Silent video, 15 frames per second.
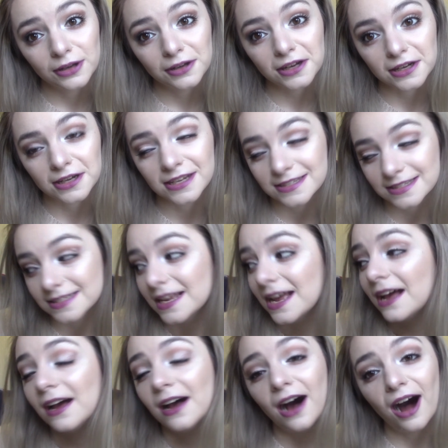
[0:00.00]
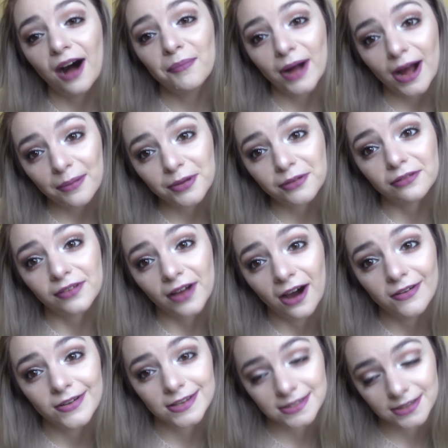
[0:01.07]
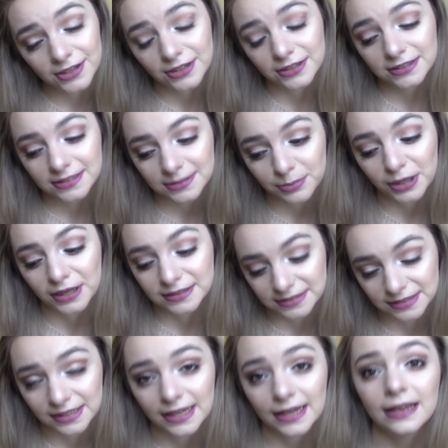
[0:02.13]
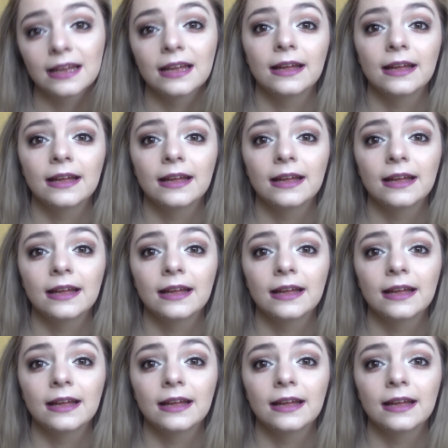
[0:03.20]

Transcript: because I'm happy with how this looks personally.